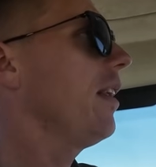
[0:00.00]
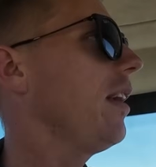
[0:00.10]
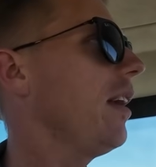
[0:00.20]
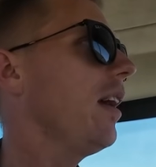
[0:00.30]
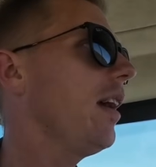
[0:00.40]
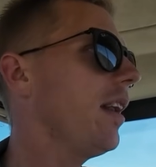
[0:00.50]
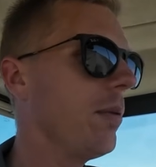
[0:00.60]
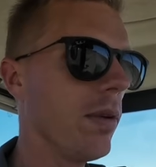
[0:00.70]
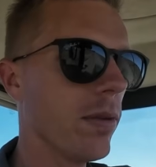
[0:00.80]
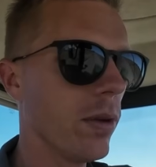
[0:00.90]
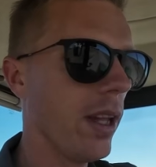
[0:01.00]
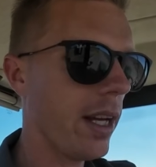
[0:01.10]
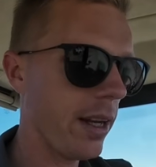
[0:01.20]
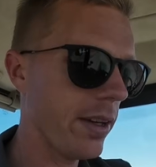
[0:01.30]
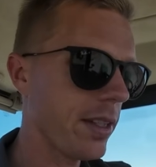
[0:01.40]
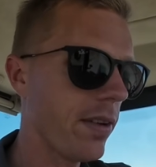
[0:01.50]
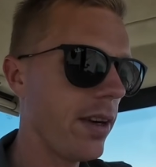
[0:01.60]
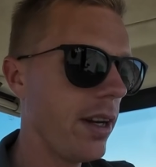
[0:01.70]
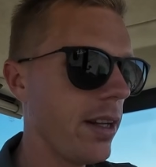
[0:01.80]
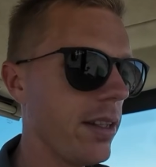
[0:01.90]
the header before that goes
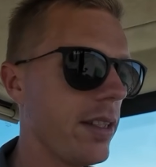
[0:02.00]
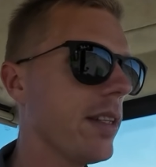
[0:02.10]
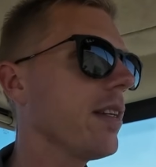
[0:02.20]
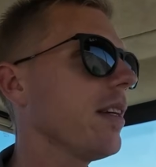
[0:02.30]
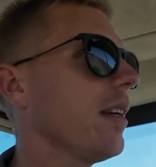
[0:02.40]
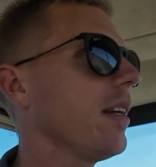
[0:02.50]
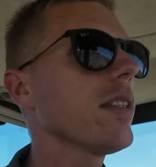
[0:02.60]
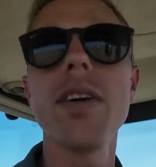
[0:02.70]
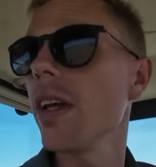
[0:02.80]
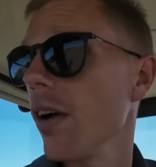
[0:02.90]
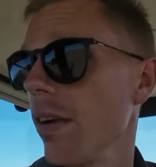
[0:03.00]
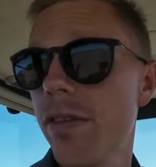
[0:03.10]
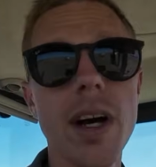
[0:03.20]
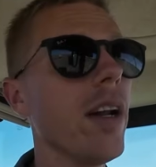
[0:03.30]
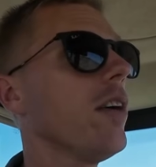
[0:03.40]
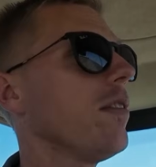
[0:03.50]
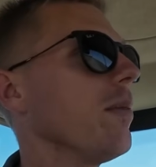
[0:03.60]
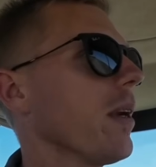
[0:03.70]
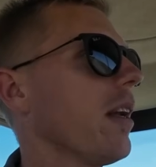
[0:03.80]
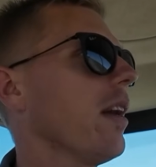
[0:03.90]
around. He's already got the front off.
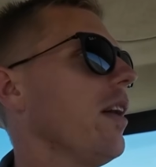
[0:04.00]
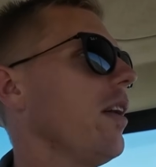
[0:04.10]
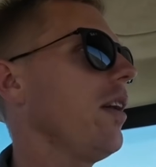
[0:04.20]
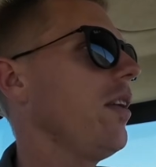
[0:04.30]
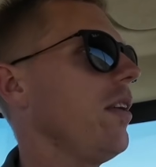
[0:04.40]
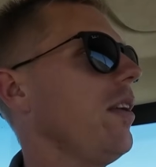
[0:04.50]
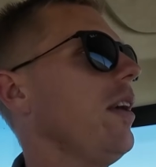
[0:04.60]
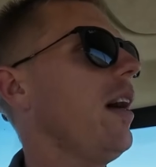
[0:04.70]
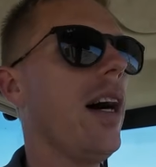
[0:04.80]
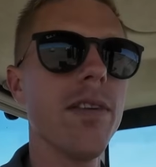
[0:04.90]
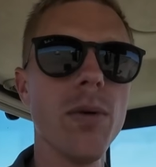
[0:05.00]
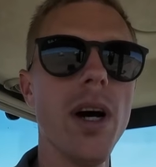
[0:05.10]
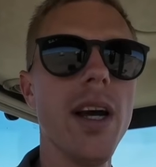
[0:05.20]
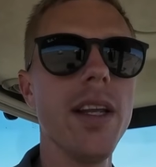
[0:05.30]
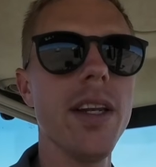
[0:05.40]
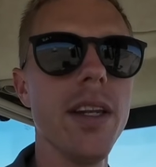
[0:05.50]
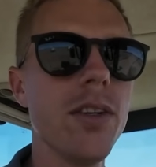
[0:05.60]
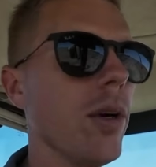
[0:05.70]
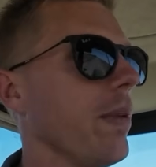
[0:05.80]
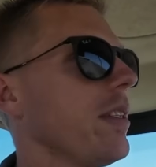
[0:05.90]
I'm going to go halfway and
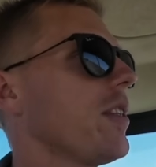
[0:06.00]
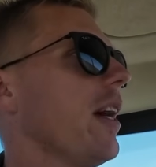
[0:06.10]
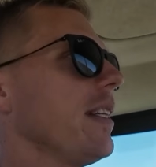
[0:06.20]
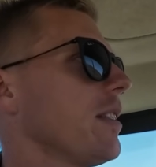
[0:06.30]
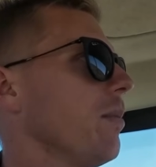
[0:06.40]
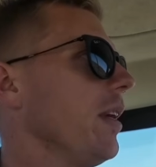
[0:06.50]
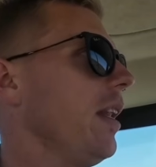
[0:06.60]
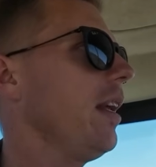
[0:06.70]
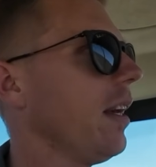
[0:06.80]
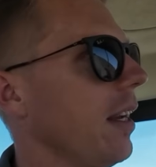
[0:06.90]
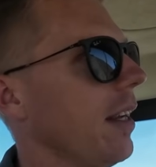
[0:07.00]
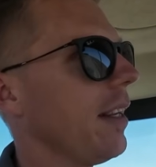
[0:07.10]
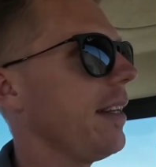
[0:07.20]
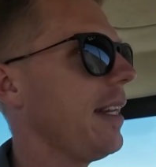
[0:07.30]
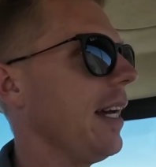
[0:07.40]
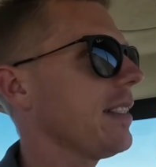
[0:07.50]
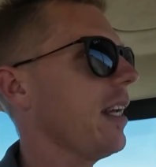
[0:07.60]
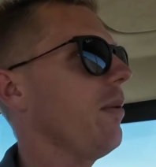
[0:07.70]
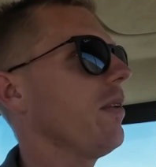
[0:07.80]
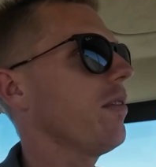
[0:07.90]
drop this chaser bin. Dad's
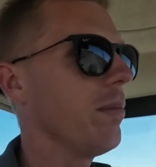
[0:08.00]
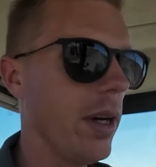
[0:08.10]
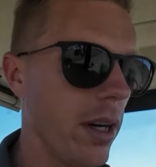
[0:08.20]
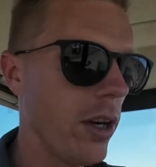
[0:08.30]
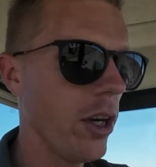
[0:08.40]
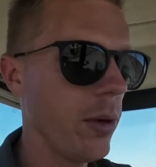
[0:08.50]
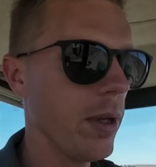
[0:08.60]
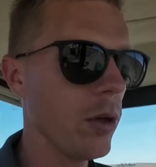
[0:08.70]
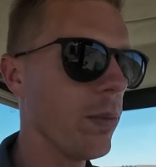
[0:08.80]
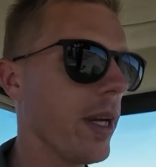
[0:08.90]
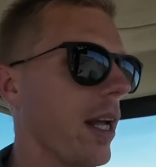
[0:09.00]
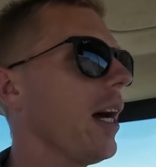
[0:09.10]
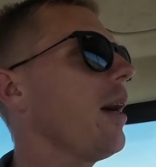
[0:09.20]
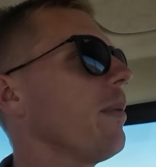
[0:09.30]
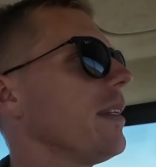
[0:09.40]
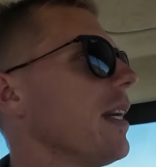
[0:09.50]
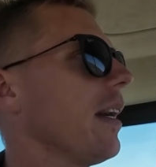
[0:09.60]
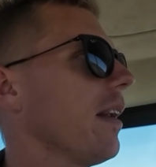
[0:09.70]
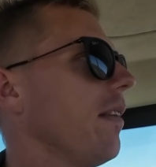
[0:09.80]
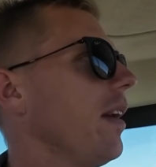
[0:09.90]
coming from home. He'll pick it up and
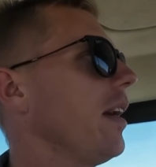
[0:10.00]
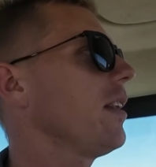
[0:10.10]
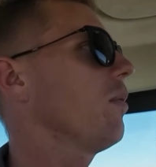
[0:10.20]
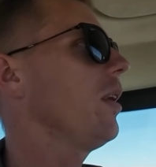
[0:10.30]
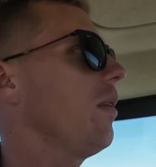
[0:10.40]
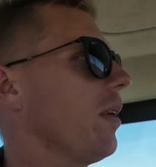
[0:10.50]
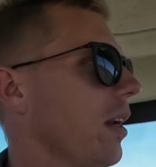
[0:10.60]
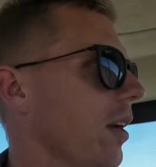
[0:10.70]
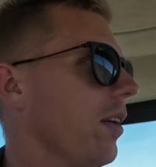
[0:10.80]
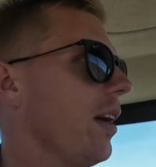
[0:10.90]
take it around to where we're going to go